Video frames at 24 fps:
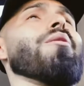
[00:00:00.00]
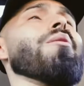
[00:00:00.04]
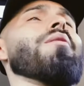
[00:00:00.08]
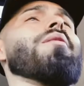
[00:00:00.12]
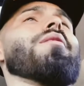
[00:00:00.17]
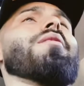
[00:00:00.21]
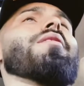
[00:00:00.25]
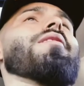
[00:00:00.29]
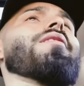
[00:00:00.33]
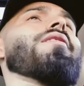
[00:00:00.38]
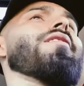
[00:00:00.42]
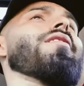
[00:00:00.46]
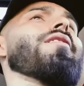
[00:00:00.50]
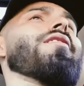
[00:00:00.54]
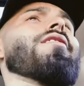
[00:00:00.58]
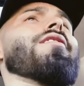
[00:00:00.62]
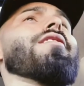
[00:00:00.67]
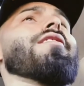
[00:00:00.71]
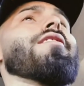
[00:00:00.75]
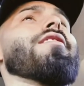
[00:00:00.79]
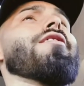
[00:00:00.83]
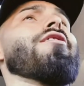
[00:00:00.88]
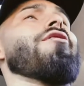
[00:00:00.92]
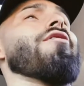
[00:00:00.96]

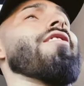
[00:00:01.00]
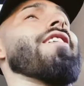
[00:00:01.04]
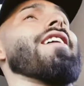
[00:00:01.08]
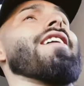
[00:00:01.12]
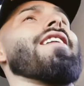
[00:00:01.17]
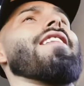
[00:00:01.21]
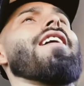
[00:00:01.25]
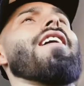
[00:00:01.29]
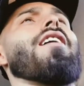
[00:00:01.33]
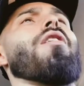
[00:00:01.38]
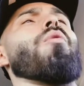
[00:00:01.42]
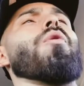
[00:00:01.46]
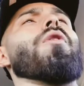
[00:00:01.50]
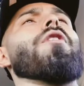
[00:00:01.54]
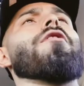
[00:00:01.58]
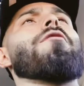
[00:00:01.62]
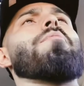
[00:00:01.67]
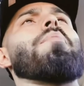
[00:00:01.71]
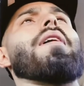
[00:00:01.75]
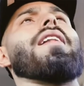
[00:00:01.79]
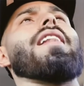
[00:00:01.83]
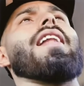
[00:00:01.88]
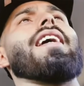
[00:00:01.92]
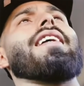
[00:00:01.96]
Uh, usually get a lot of wheel
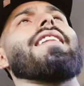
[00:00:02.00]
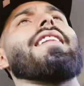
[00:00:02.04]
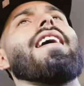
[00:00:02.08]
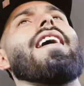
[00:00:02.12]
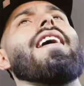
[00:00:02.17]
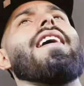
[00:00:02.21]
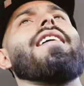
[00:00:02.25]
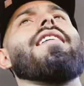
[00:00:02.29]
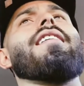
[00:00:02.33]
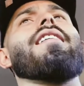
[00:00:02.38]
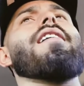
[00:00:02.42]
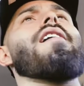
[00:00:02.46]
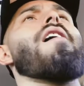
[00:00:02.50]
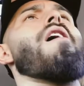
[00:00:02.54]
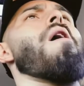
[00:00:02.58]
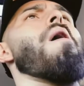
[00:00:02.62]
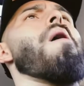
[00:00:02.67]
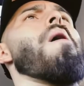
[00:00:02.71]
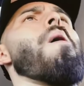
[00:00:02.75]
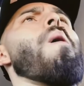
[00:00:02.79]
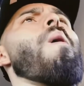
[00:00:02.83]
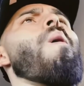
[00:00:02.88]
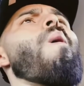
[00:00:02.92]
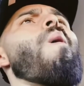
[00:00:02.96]
spin like that.
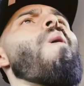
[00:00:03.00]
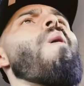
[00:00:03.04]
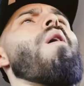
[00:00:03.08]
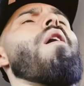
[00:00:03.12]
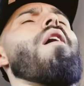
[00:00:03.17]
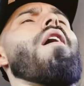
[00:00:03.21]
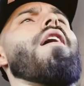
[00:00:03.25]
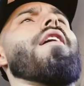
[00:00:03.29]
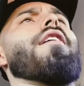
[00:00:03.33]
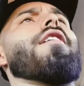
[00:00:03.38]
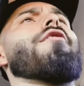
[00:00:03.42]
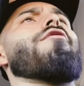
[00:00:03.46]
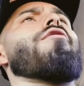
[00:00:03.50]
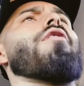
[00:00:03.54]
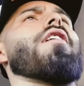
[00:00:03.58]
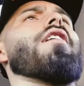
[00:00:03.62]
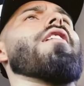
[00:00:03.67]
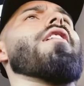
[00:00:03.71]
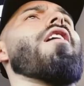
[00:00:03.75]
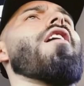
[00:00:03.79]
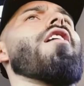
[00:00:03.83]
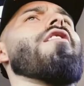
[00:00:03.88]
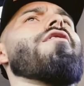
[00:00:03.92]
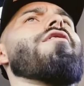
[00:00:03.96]
Uh, you can try
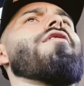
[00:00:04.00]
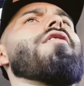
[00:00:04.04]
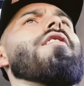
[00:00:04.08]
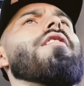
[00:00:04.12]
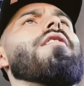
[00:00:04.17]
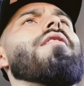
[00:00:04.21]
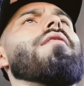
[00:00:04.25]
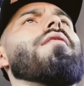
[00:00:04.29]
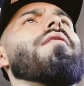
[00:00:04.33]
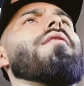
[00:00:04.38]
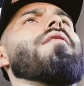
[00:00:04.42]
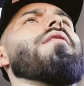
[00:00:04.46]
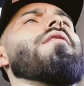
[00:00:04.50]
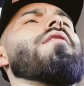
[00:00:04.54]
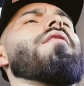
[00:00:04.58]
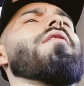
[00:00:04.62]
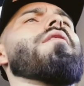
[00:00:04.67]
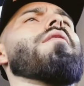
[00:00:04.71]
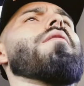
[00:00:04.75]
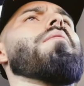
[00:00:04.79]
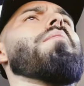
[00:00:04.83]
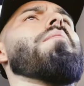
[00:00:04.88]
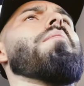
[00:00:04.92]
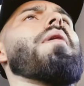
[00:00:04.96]
to launch it
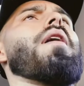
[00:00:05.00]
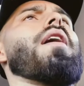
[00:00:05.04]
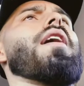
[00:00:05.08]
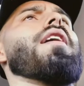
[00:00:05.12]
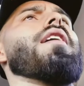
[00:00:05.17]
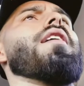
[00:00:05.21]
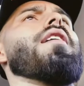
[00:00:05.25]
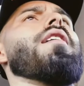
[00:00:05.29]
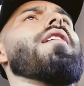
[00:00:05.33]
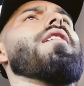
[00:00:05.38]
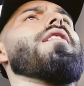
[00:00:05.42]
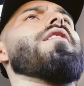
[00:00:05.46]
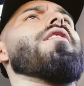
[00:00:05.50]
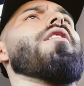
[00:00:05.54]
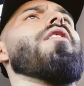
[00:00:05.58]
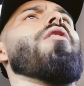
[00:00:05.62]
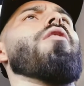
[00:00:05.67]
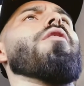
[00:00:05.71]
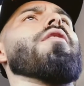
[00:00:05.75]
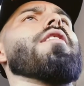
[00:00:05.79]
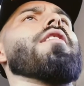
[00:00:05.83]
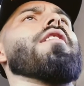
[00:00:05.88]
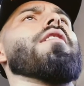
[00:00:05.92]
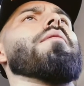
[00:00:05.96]
by uh, you know
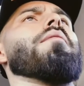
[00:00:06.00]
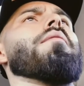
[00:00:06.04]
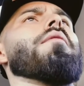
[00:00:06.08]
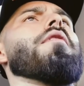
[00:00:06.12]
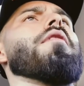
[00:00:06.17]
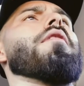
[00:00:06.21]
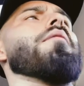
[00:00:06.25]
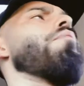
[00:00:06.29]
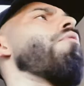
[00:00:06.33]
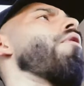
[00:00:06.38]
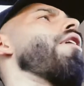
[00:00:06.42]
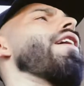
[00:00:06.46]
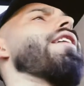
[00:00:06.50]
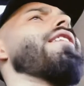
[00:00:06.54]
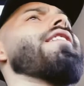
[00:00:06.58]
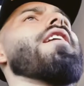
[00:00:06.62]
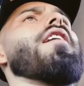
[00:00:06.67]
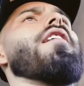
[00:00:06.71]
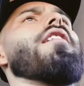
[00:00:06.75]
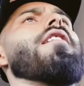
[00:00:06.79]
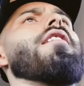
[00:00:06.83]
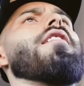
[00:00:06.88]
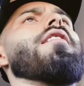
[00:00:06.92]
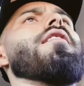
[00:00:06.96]
holding the, the, brake
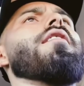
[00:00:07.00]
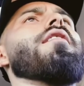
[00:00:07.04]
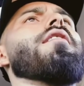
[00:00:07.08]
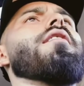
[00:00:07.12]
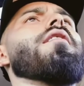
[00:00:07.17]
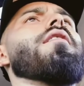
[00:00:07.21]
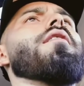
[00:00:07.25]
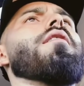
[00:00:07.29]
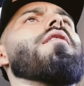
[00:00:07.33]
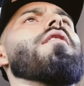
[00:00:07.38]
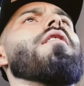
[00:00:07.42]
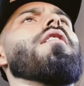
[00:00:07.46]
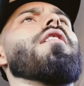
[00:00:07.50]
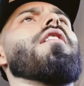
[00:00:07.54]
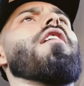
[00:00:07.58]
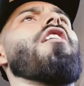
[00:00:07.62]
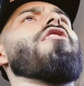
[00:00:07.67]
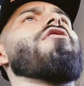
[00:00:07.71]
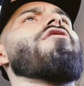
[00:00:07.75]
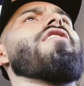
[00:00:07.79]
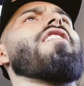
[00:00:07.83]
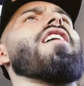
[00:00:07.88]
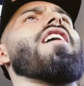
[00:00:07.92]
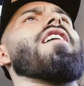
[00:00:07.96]
down and
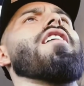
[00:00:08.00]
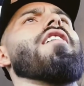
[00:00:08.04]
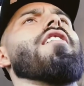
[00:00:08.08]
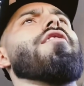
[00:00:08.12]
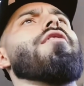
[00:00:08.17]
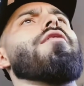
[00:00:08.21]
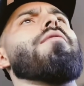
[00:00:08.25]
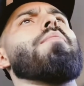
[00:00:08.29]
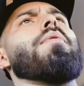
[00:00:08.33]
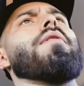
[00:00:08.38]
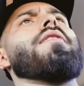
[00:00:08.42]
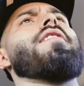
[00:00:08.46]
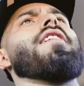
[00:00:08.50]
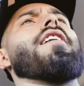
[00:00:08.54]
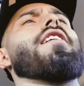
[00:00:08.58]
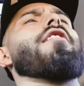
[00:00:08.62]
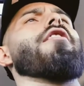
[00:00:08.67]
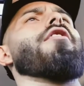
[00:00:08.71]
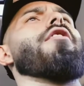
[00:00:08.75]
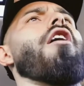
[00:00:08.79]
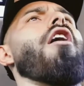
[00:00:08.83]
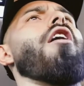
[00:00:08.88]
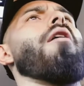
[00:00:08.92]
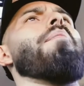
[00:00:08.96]
launching at a
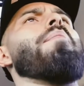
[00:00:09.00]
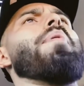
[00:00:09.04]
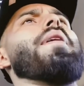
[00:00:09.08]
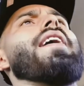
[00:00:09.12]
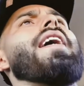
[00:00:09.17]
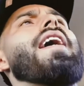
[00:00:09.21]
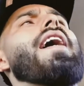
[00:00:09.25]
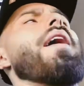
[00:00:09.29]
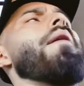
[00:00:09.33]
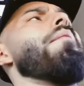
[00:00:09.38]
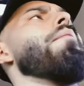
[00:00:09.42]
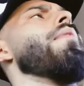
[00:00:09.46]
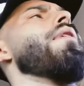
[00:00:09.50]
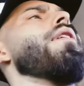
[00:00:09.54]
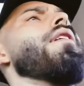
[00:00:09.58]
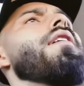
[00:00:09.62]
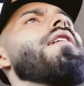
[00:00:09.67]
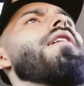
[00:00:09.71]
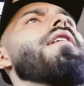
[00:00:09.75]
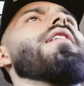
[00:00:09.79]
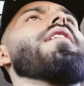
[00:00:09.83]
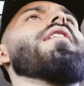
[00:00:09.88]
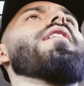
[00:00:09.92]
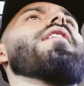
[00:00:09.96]
particular
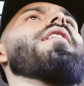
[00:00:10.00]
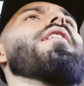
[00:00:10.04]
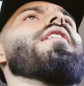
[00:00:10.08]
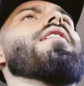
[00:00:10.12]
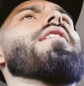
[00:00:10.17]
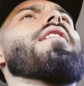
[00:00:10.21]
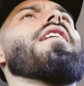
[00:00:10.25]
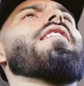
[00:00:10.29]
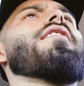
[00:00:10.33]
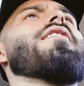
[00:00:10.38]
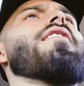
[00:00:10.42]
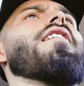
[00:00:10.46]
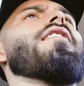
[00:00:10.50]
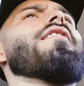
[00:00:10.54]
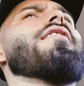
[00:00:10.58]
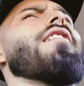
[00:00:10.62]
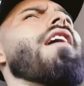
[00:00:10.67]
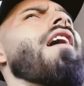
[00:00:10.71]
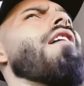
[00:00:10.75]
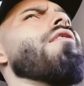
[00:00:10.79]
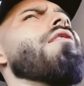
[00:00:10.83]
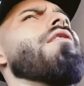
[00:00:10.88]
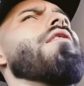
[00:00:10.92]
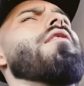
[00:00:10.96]
RPM. That
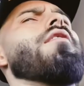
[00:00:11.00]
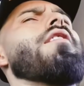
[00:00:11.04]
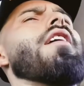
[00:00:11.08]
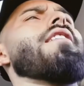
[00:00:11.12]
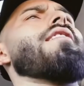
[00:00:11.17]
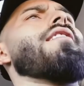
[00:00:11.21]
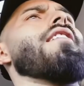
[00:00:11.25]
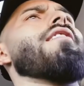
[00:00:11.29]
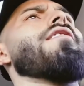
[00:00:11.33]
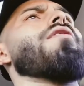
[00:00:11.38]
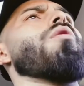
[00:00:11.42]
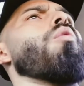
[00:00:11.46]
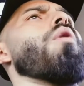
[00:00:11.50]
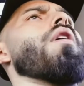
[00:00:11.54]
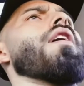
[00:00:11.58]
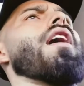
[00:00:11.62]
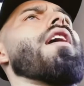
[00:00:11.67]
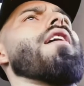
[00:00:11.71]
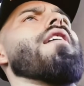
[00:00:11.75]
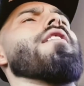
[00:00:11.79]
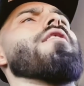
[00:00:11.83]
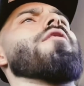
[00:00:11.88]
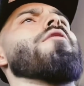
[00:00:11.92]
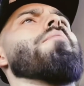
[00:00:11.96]
tends out that tends to work
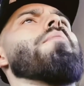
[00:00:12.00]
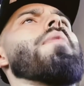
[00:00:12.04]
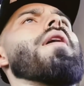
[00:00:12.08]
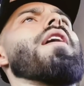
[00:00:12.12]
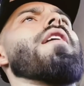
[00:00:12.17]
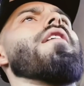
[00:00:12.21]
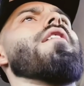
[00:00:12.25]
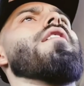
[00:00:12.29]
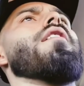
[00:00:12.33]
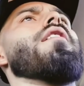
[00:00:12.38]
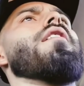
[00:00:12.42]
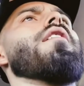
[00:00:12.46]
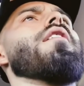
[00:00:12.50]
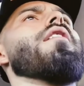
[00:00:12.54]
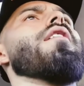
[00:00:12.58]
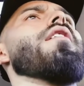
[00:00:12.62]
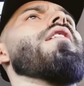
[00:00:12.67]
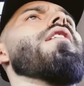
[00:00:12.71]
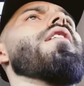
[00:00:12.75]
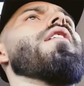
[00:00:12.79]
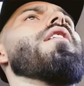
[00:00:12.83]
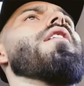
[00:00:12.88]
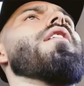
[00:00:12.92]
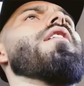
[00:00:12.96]
out a little better.
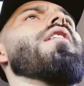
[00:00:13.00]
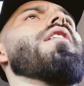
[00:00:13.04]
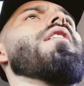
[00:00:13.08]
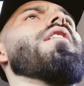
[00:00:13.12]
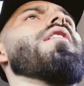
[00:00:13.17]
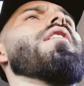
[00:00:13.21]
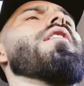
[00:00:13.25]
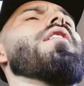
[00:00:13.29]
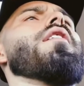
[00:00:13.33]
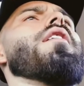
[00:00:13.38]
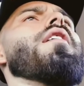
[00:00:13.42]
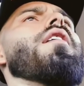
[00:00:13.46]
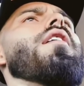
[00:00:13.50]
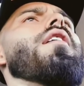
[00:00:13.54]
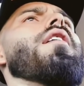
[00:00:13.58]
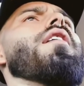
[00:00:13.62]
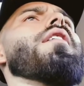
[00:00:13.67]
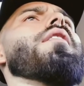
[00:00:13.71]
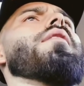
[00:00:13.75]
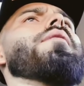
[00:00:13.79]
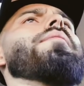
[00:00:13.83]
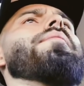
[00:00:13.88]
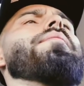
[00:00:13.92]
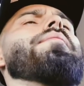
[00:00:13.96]

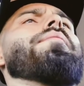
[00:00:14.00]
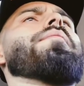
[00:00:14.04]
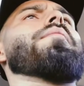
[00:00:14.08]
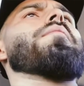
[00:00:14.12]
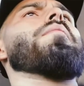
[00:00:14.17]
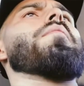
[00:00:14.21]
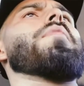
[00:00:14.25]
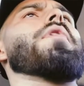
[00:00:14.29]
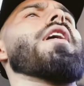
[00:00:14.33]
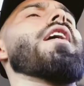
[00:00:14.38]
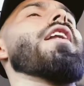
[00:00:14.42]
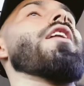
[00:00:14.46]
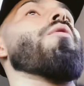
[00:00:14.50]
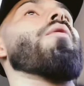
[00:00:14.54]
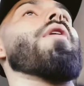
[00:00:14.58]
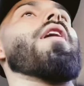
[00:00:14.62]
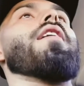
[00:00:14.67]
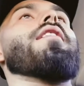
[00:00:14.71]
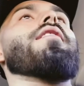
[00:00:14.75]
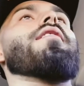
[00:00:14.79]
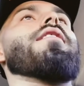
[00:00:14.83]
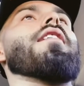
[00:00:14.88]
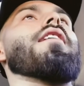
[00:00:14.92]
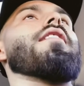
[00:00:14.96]
Um, but
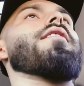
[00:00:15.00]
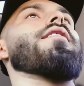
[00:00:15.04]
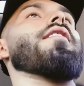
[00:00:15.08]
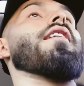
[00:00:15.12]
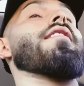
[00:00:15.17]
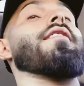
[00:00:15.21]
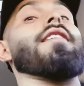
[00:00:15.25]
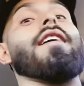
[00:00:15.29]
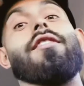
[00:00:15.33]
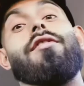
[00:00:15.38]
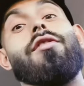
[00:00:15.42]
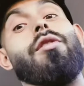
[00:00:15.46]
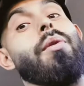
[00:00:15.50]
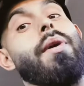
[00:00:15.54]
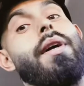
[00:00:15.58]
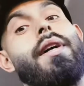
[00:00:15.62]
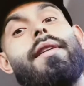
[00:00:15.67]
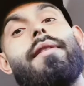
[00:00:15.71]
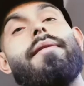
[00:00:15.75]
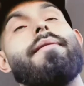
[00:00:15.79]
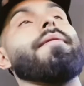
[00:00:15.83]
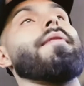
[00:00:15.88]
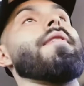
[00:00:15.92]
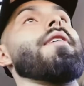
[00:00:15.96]
anyways, let's let's get to it.
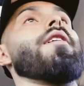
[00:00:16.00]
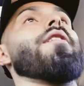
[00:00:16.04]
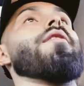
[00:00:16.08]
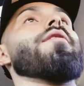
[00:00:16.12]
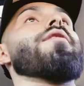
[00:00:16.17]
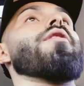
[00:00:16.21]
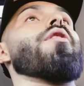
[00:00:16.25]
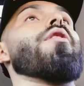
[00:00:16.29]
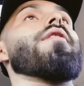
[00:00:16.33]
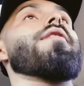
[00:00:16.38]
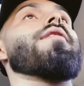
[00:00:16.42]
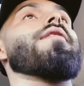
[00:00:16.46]
You know, zero to